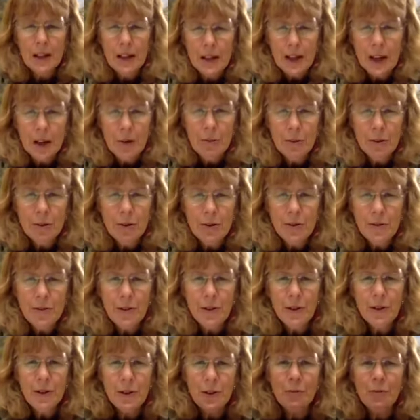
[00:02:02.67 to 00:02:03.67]
I wonder if
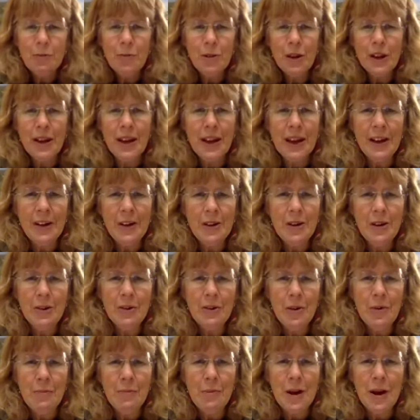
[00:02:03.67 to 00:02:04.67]
you can work out who
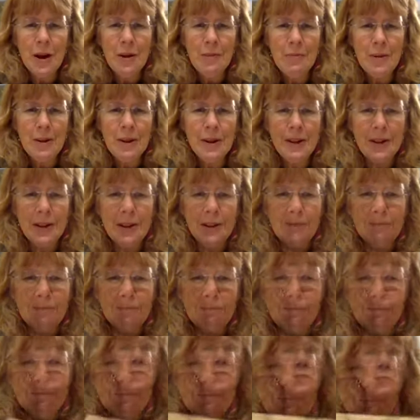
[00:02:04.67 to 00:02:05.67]
it might be. The
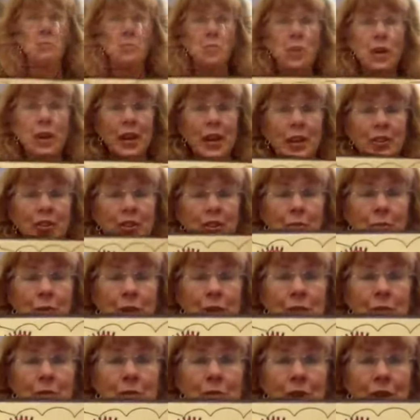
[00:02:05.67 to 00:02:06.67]
person we're going to be
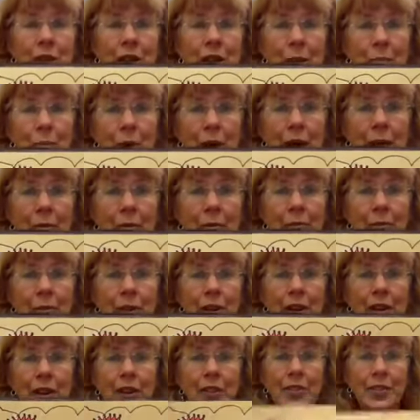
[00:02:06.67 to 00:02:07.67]
talking about
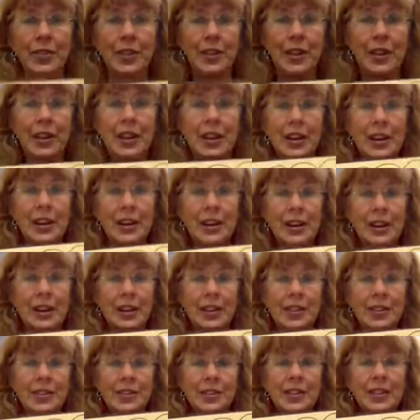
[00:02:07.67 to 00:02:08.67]
first
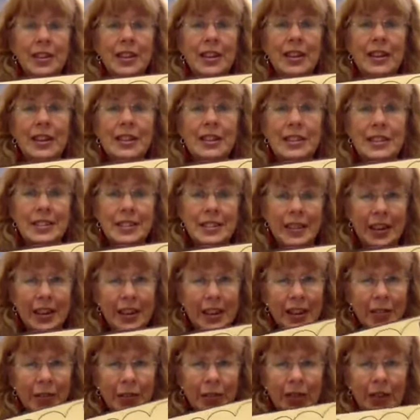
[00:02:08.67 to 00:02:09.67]
is
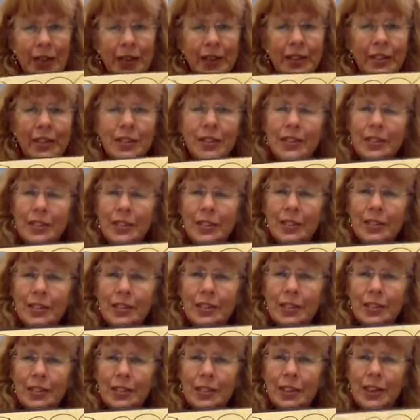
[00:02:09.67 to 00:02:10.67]
David.
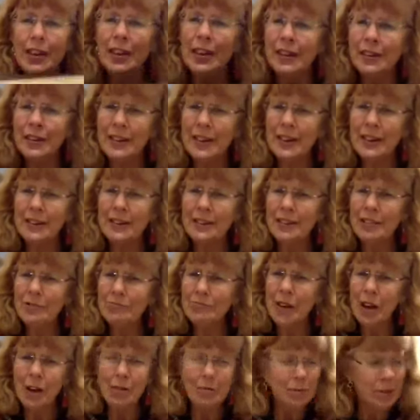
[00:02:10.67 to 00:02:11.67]
Now,
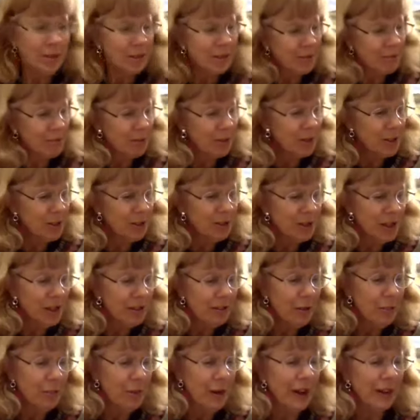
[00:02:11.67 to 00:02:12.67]
I wonder what you
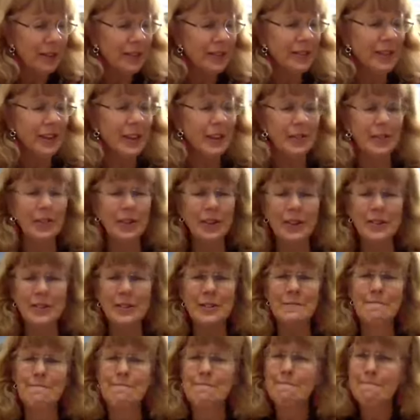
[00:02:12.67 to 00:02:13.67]
know about David.
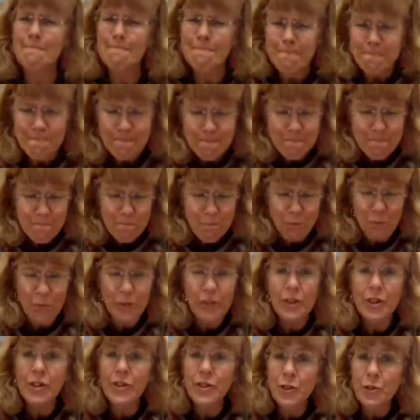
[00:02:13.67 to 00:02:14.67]

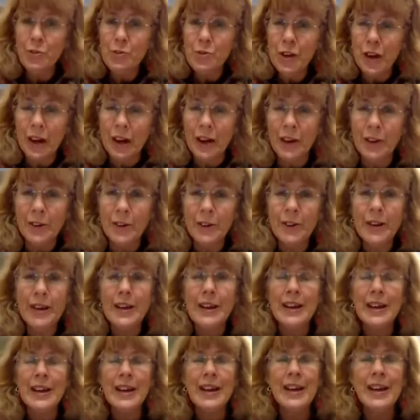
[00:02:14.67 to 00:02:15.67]
Did you know
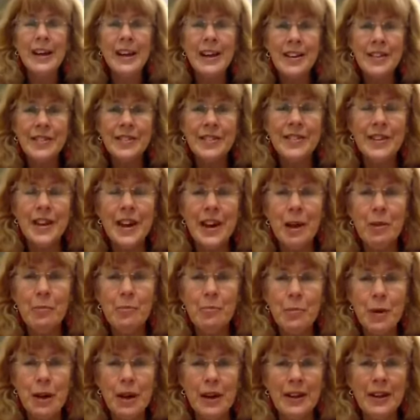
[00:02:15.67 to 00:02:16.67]
his name
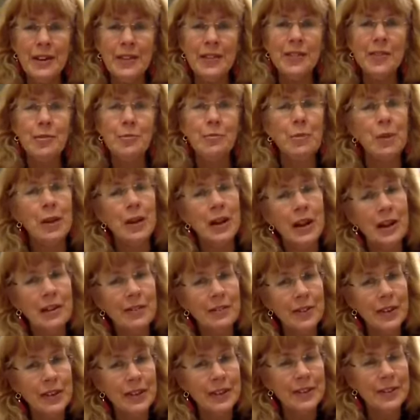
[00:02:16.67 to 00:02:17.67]
means
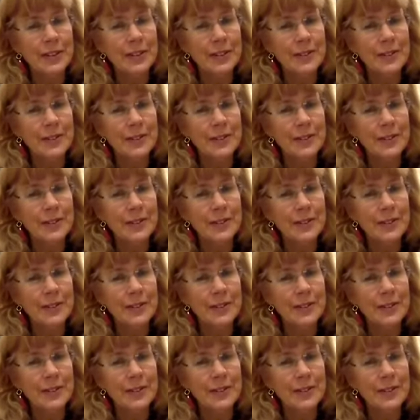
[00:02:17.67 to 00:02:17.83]
beloved?